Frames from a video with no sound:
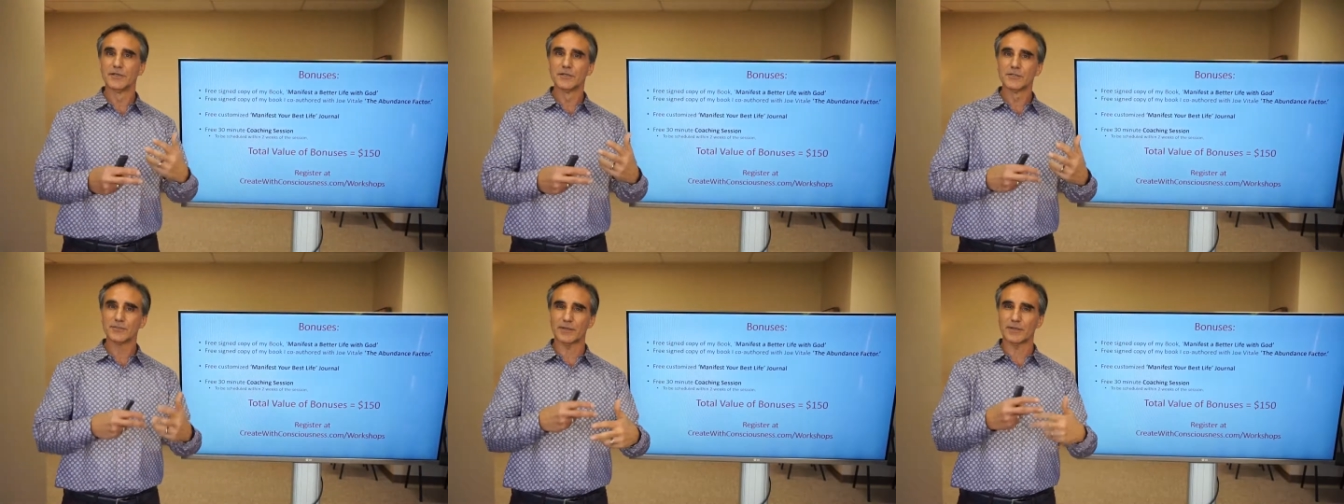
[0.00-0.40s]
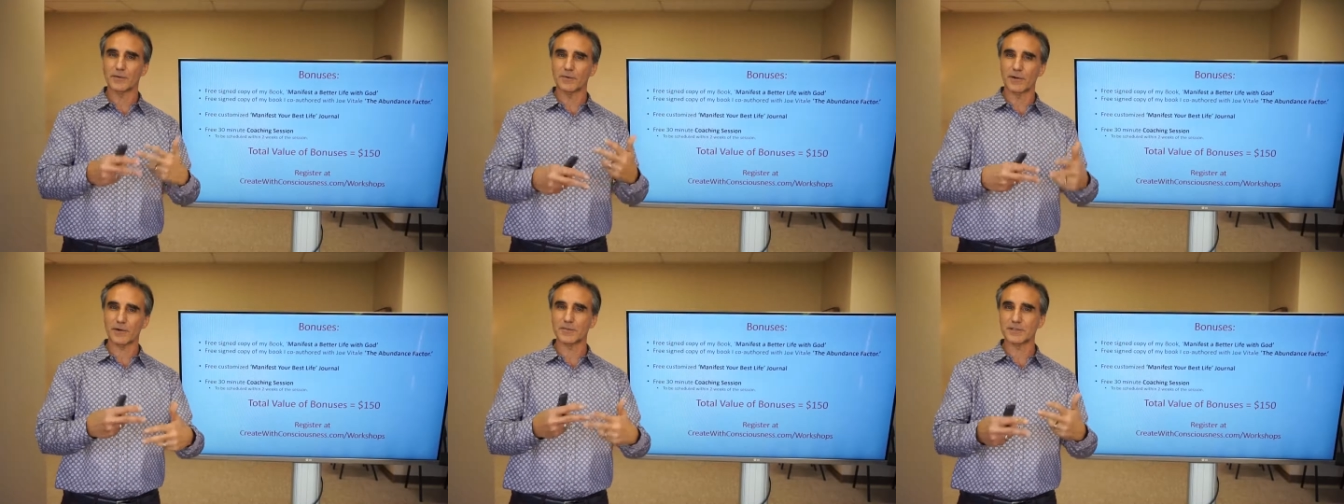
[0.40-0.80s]
trying to
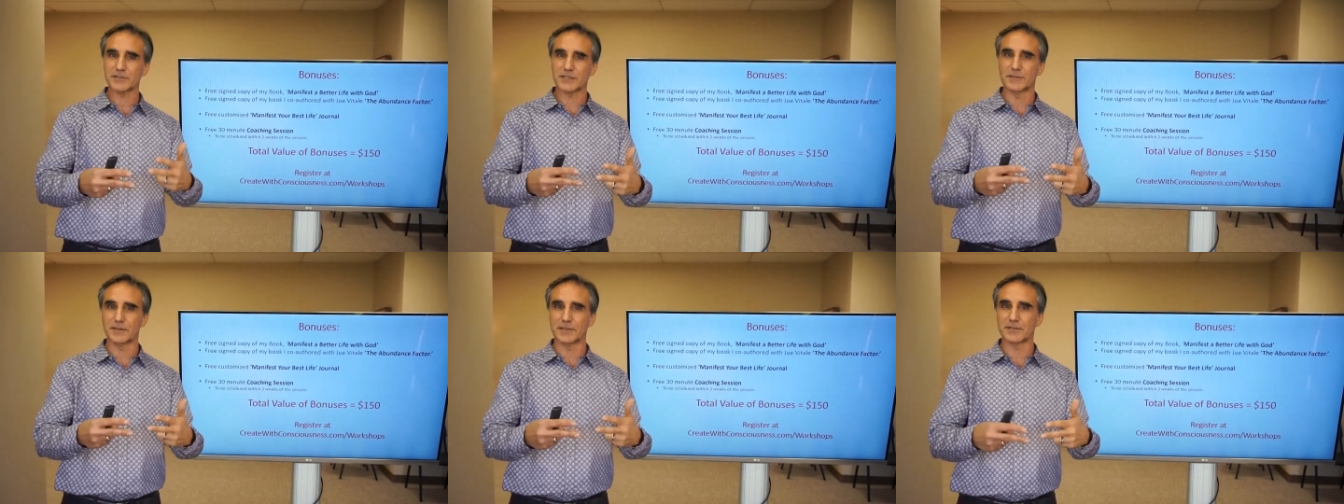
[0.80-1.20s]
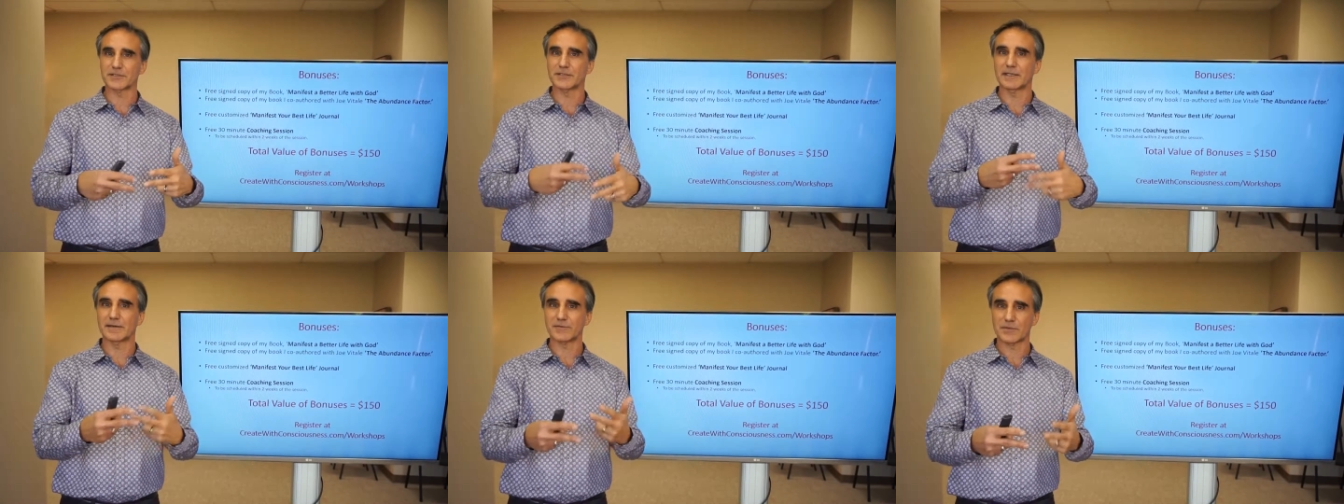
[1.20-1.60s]
work with some of this
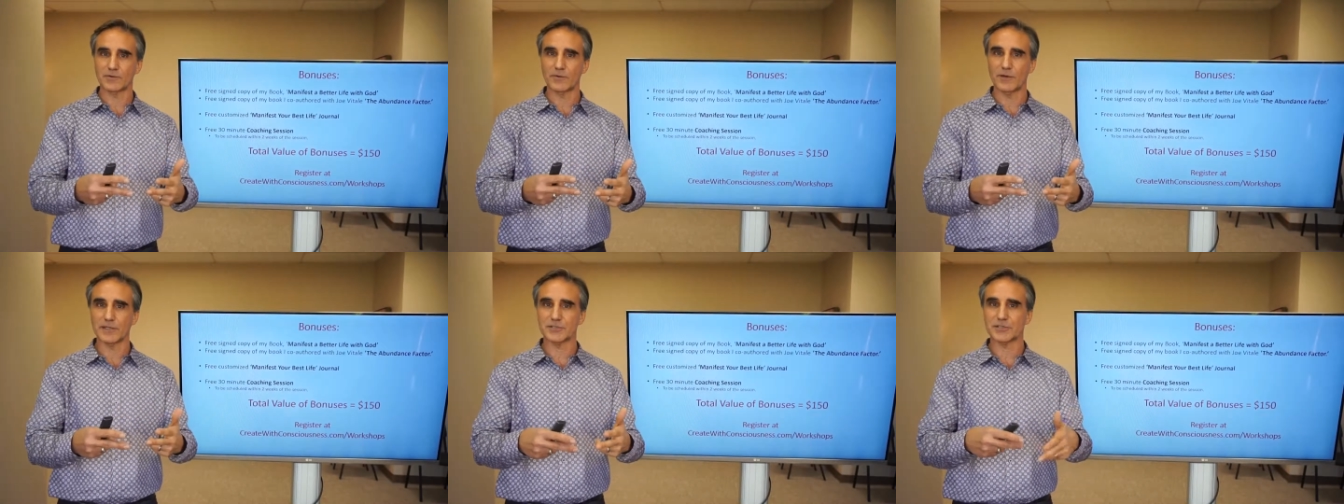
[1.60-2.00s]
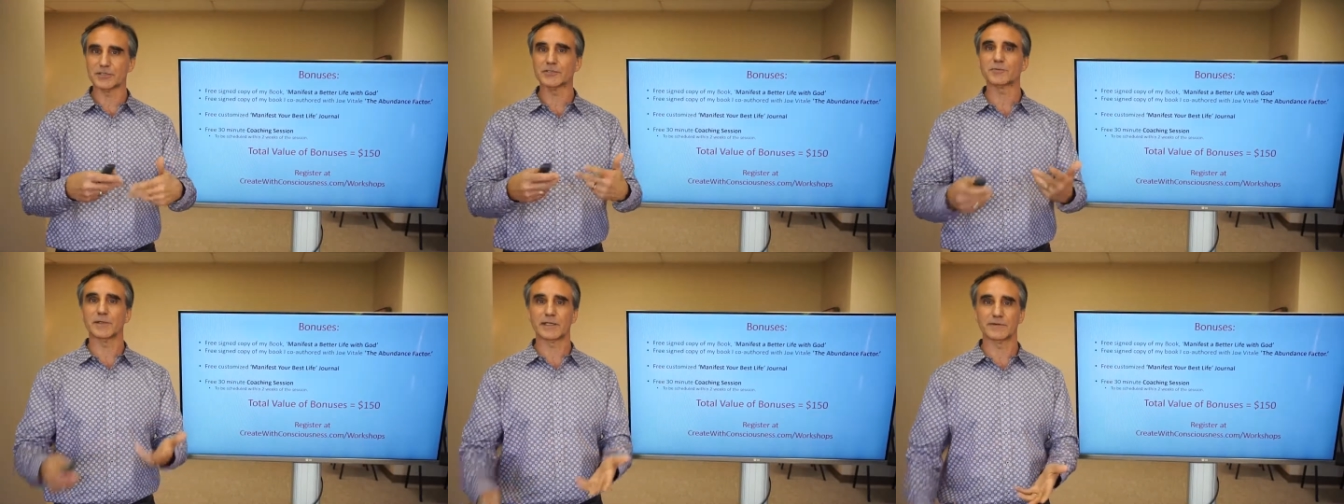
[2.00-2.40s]
and you have some
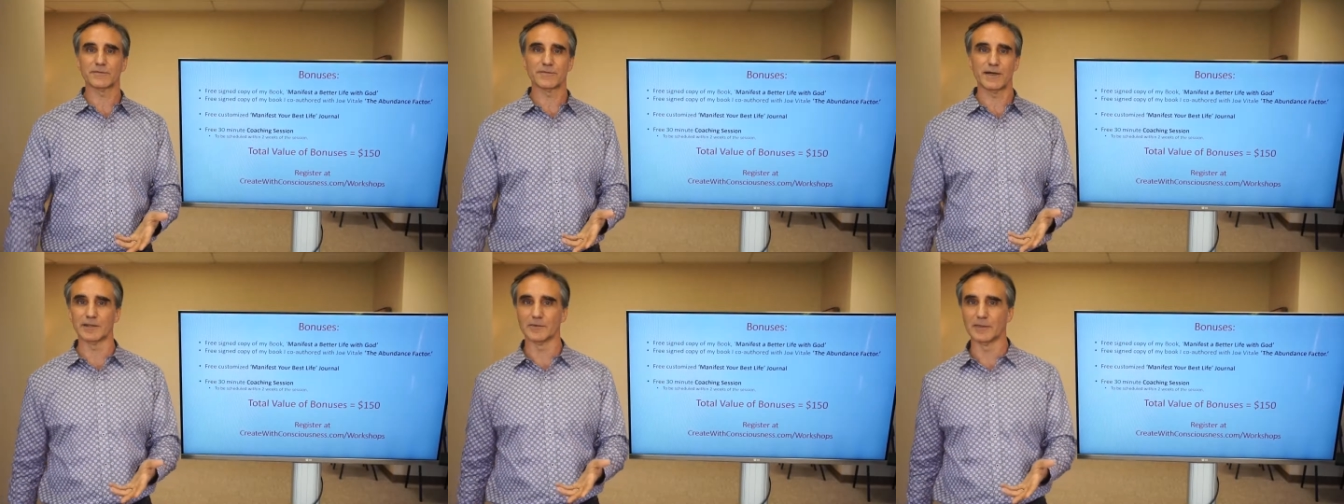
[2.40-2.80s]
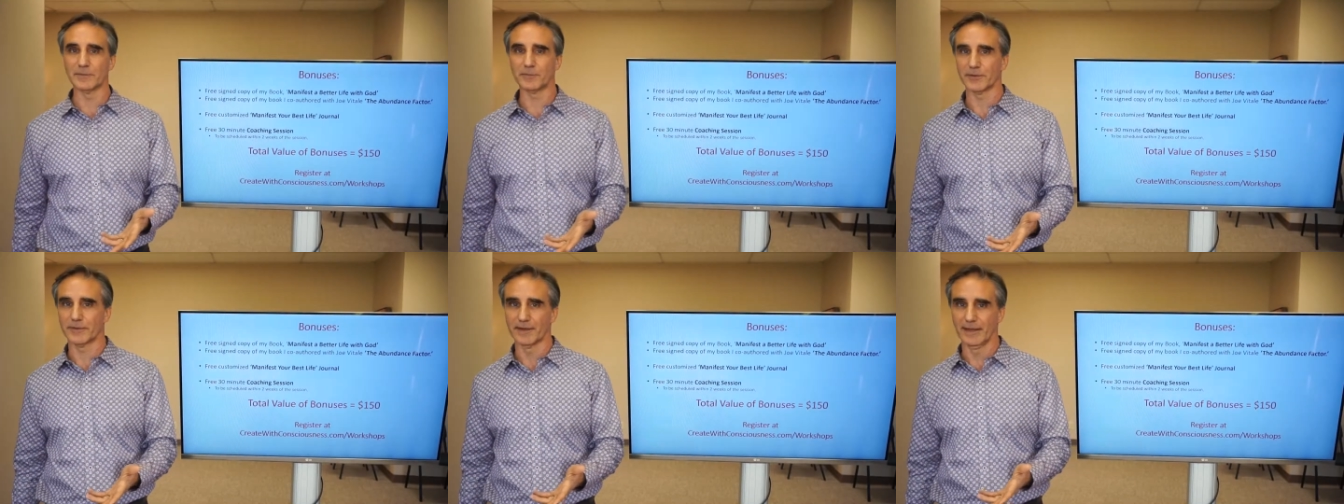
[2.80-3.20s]
questions, we can follow
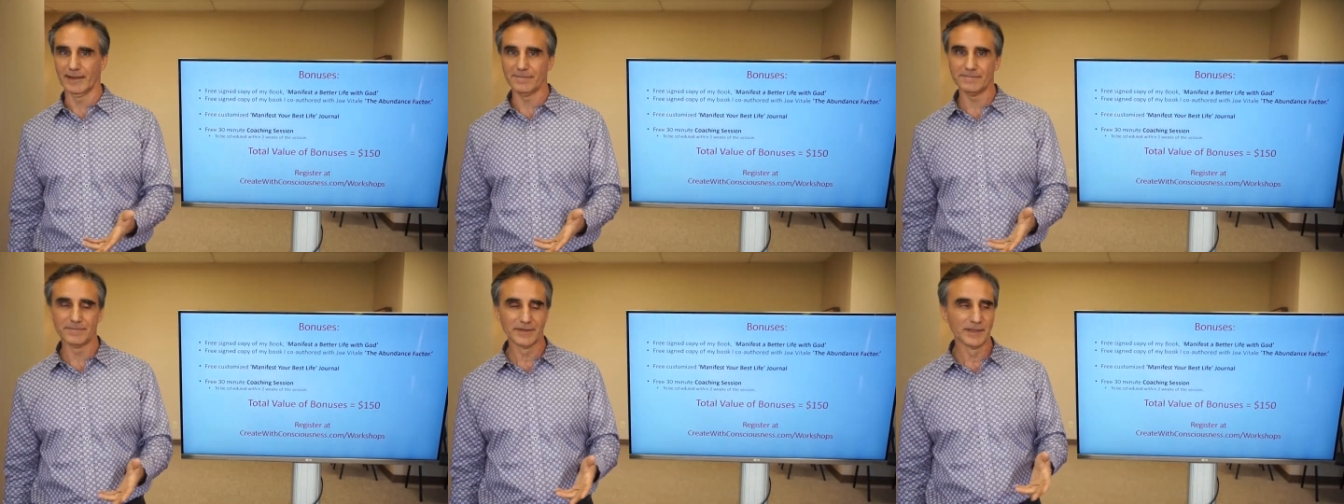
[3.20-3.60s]
up that.